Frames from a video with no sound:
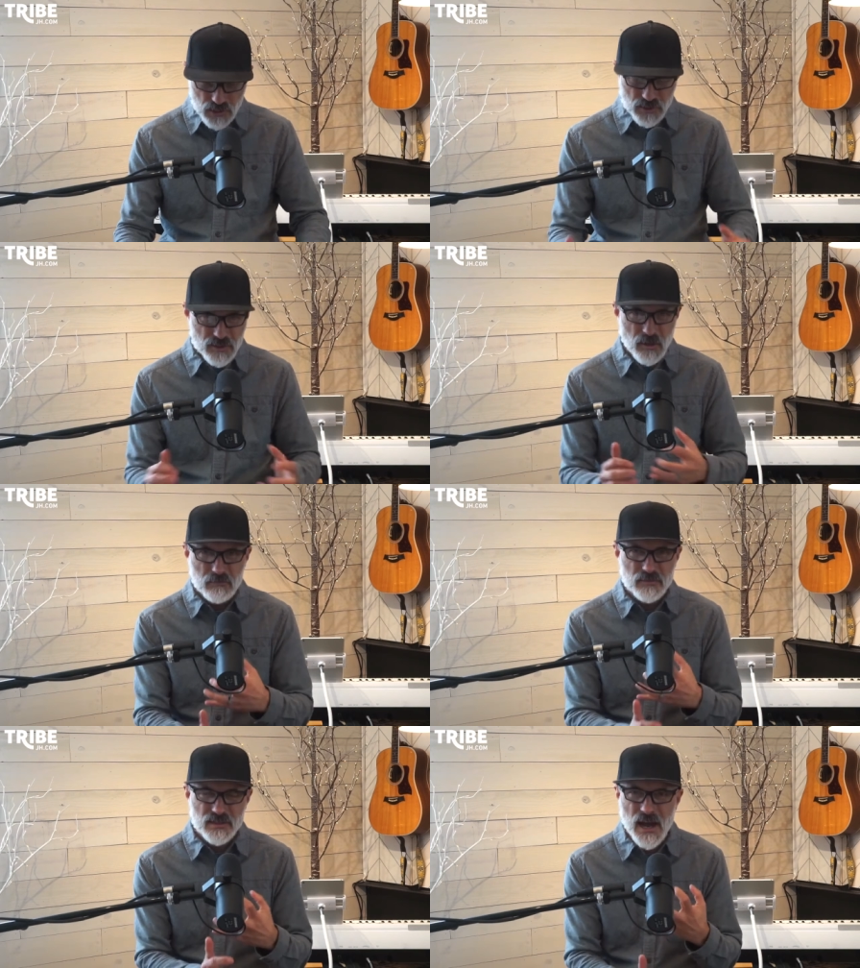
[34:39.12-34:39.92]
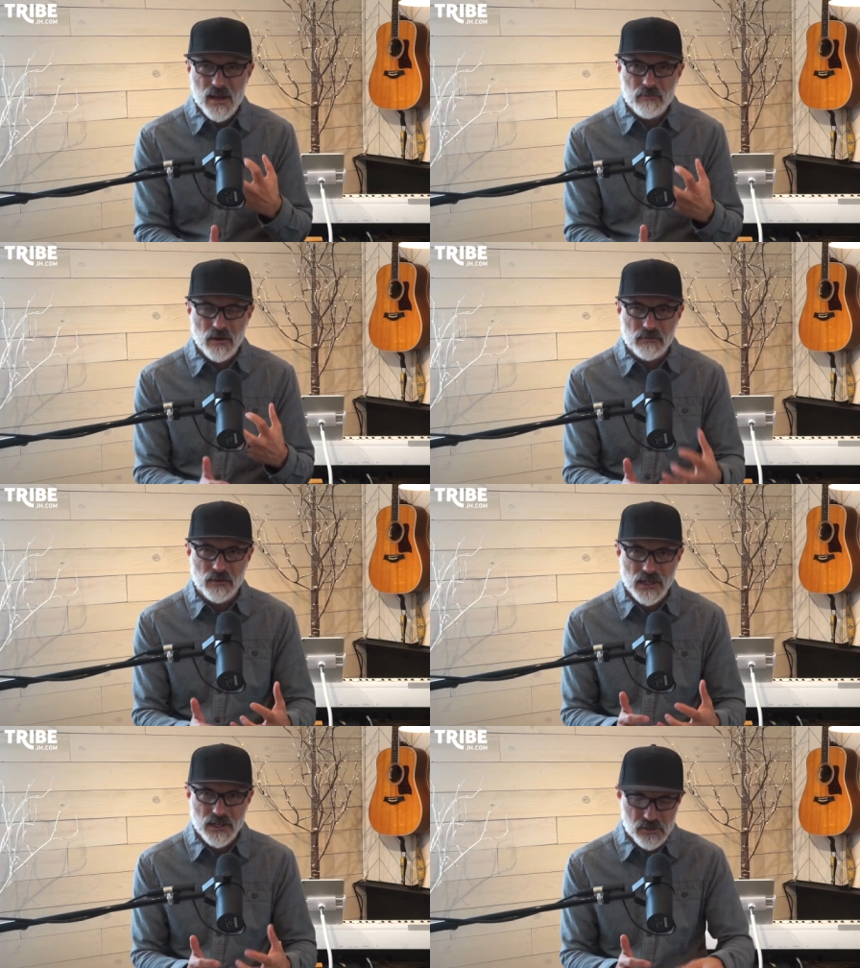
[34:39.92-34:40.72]
some type of
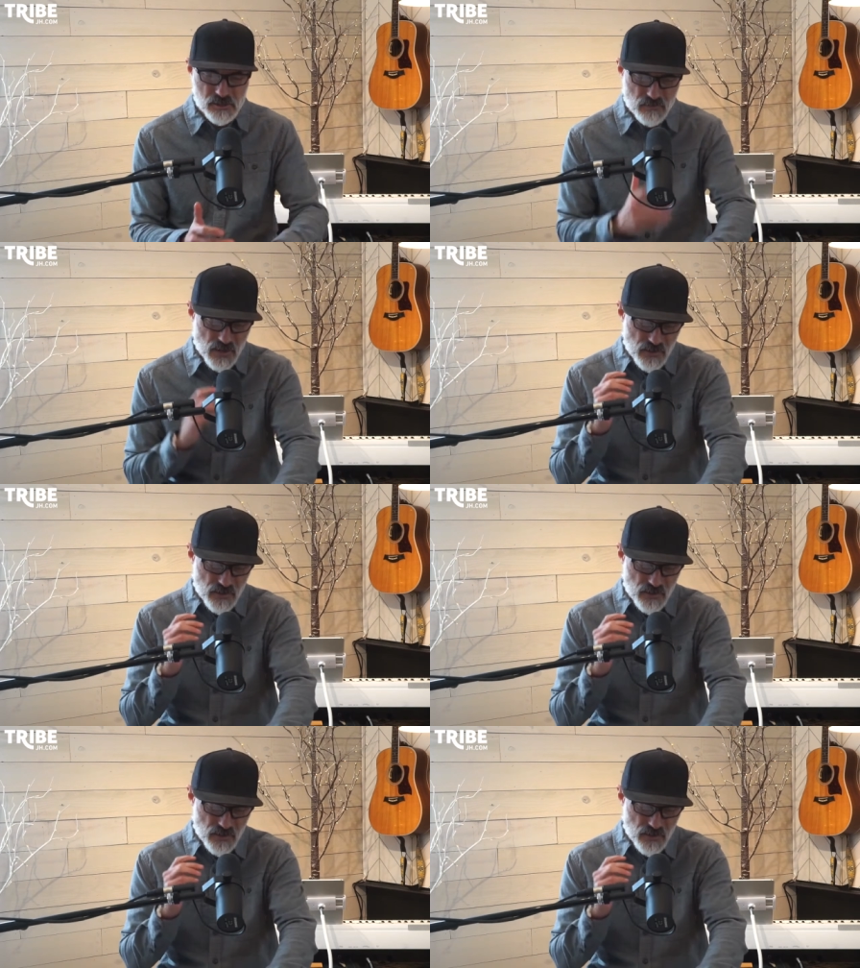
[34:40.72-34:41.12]
relationship. Not